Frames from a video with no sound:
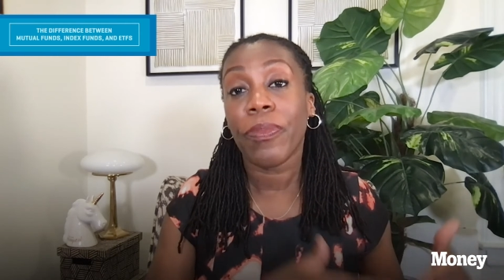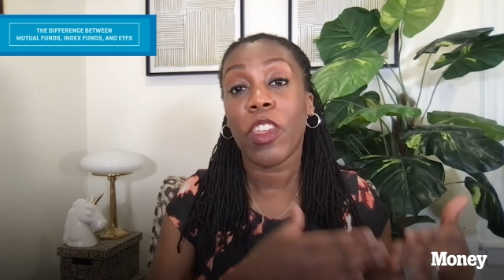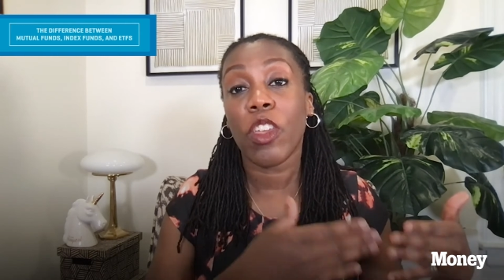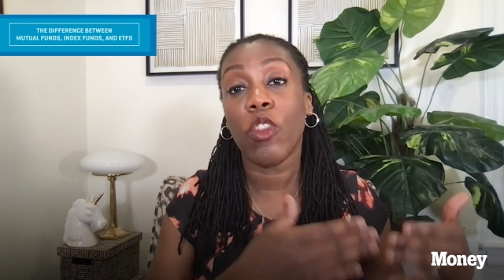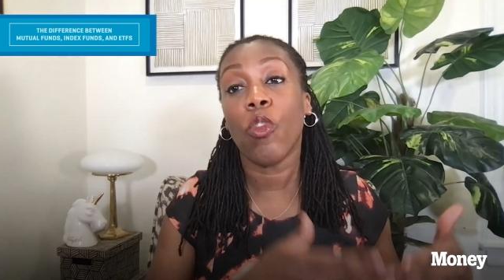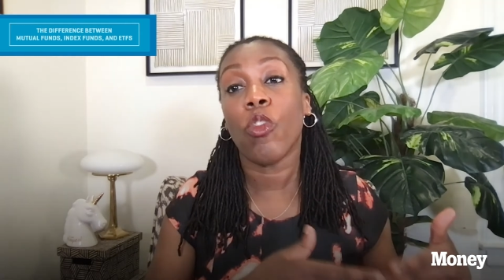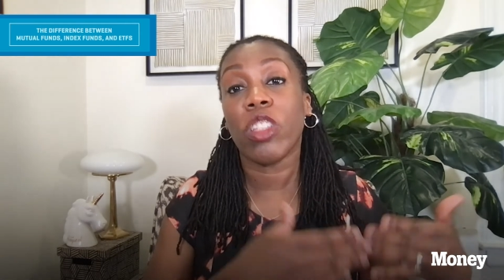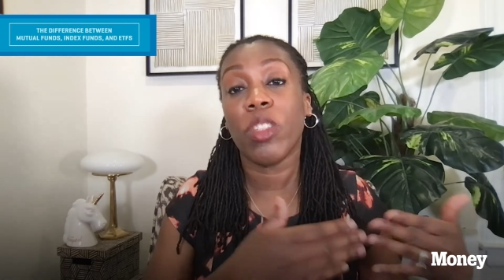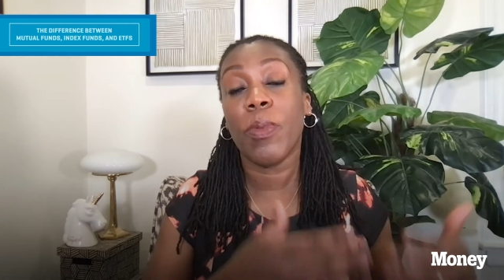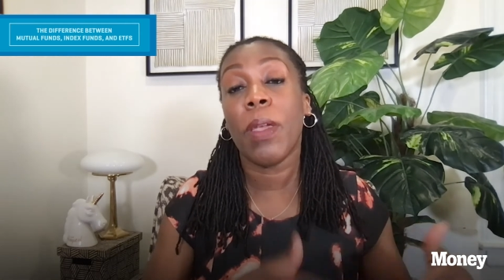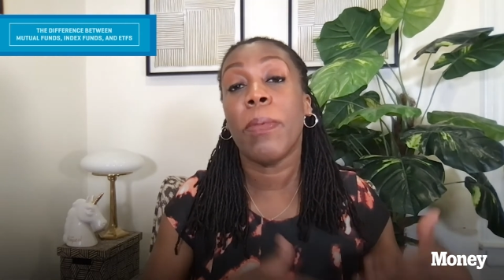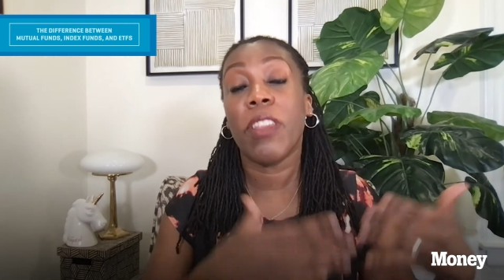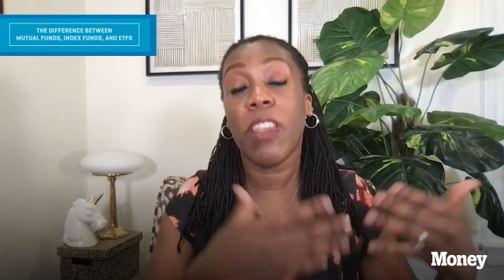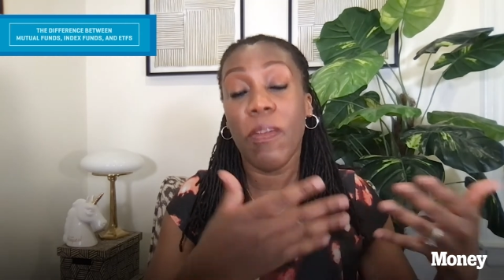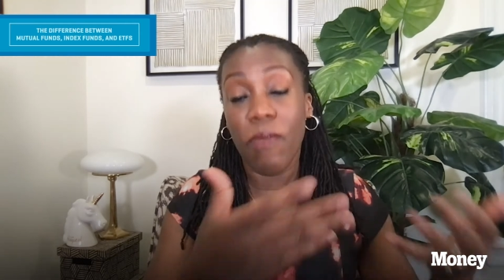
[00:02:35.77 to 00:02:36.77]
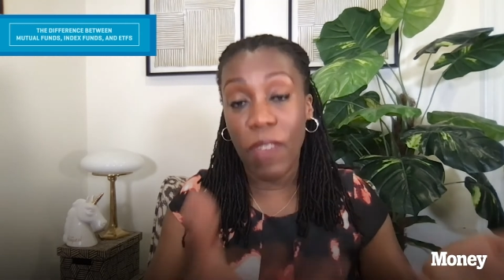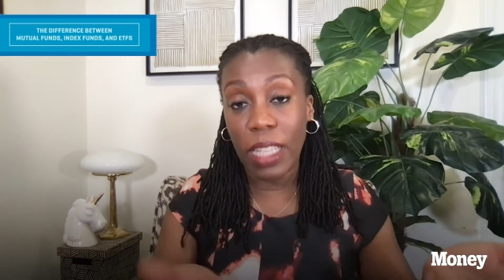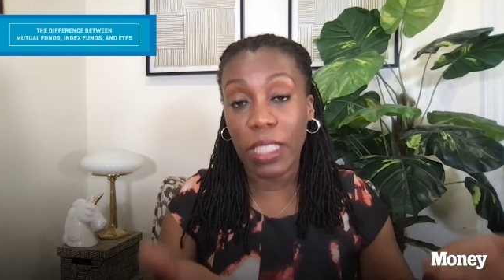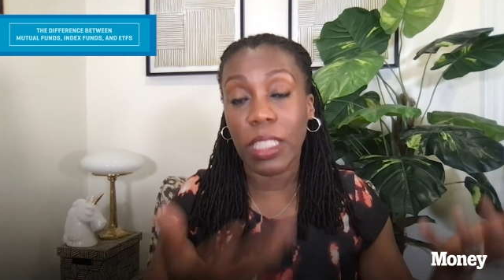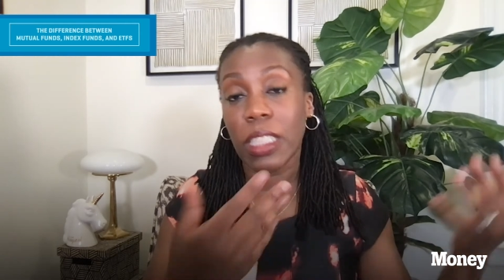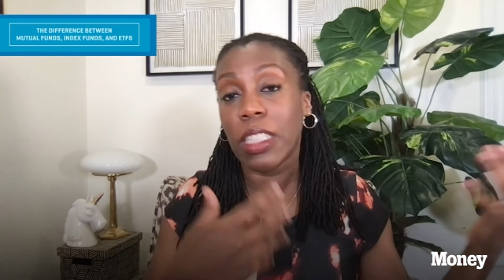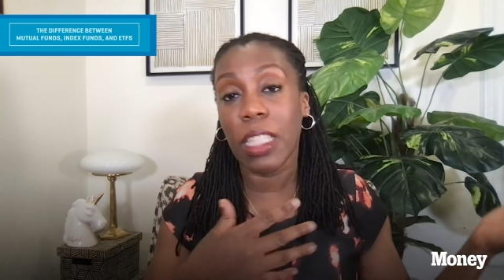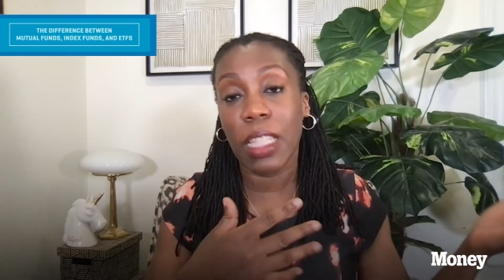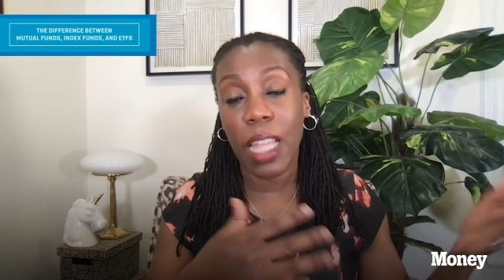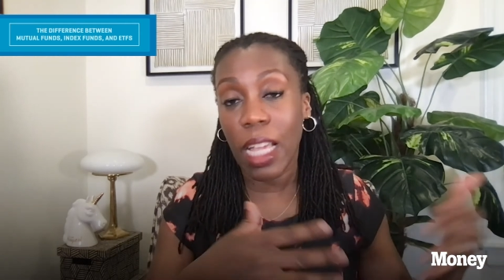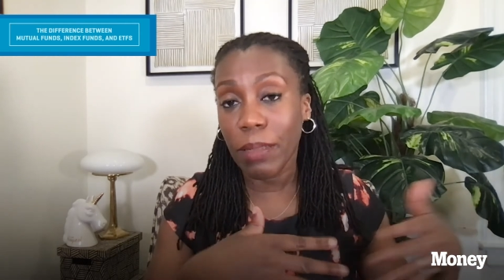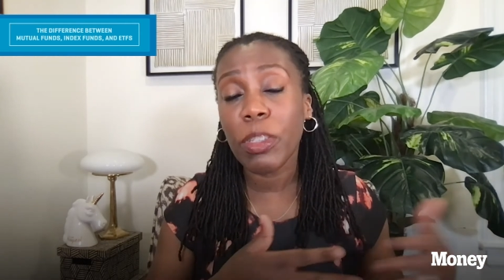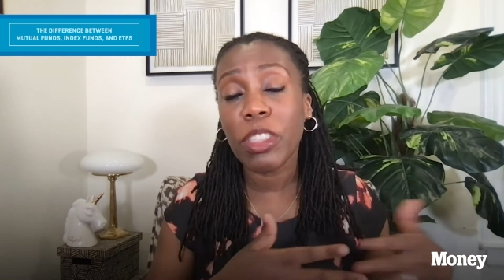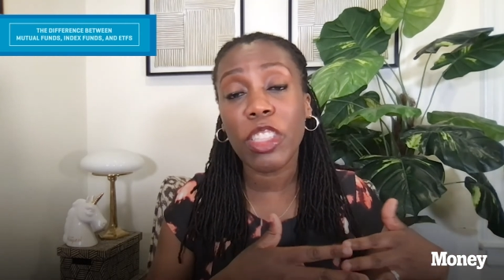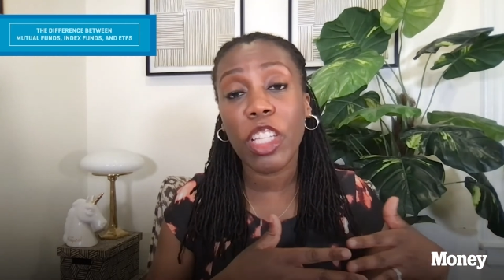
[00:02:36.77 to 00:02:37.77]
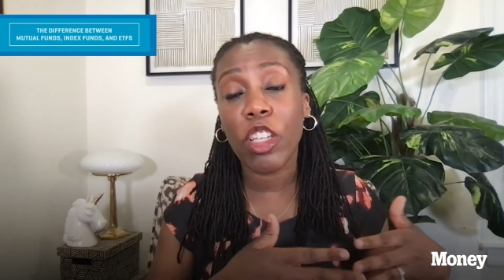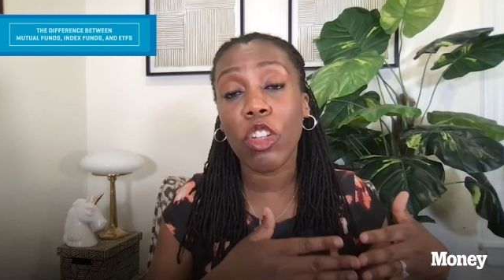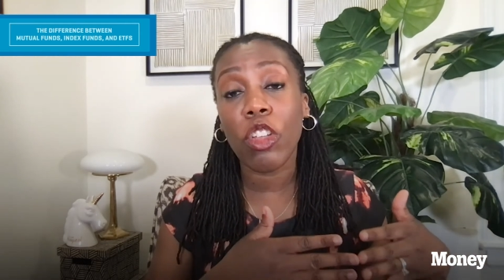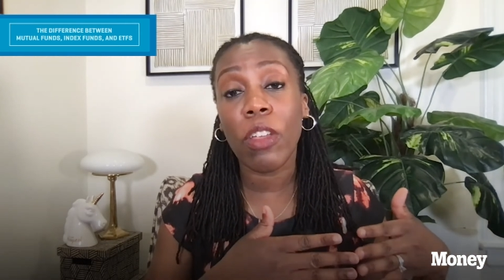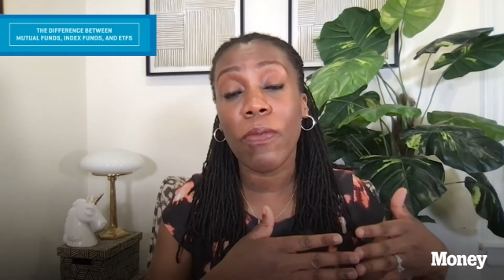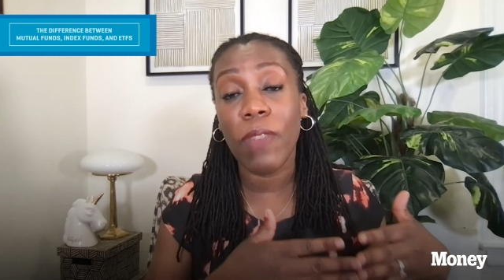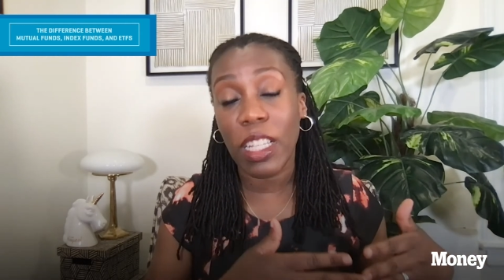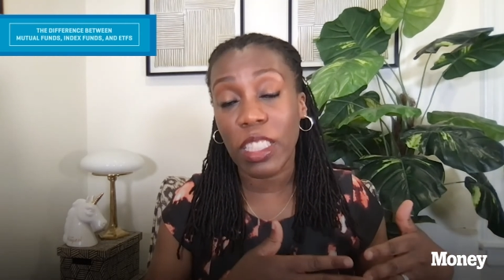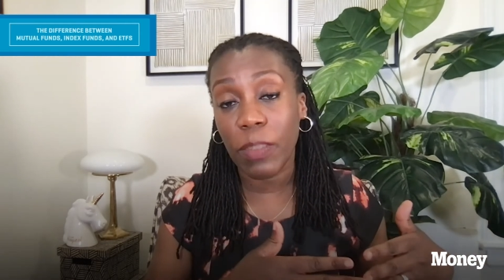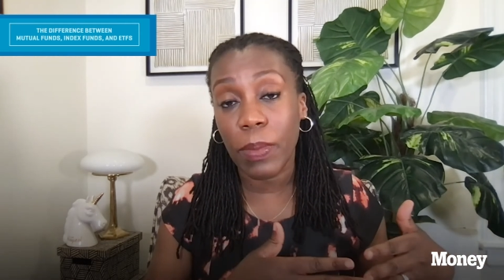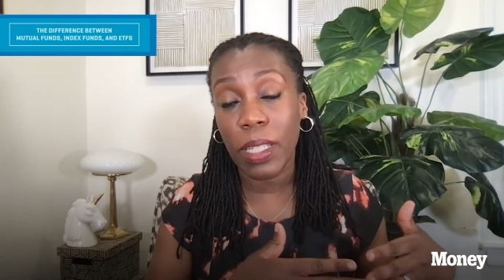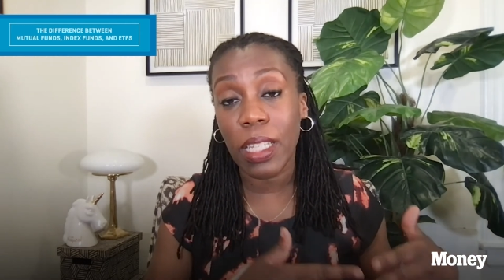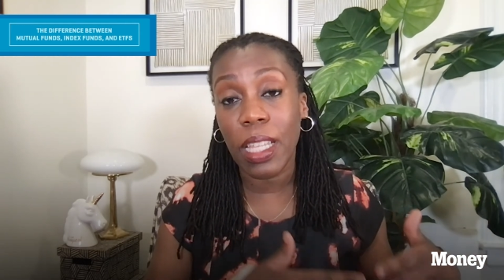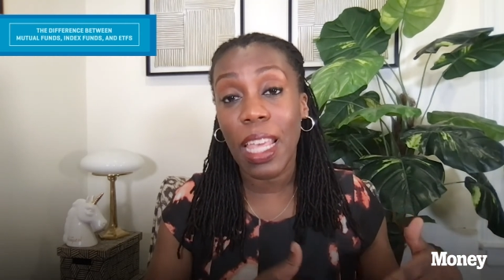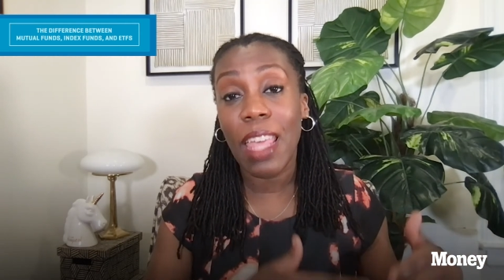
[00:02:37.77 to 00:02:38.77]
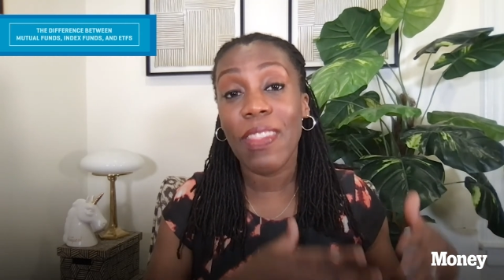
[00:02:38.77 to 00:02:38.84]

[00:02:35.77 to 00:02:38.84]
in order to be able to invest into that particular investment,